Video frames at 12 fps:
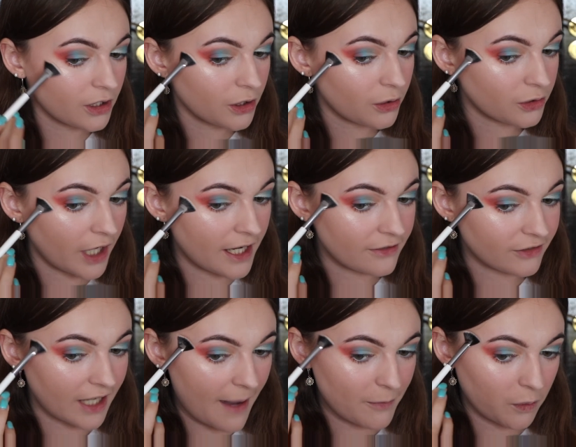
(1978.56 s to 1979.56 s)
Creative
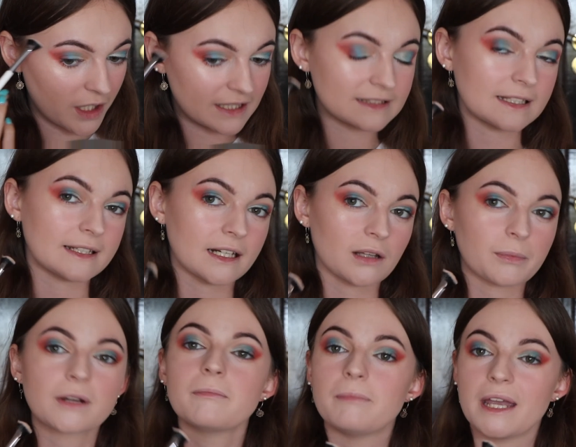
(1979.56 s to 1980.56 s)
Glamour one is a little
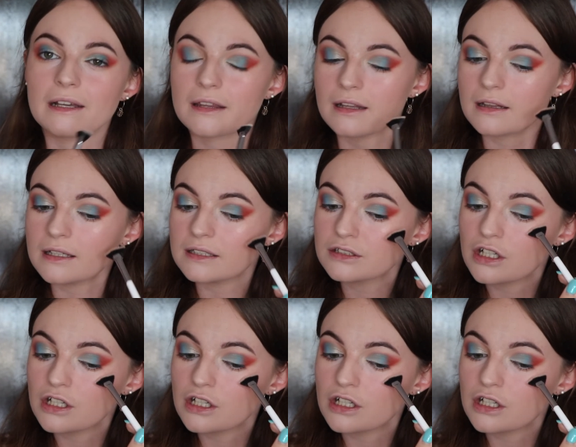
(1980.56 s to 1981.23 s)
bit better than this.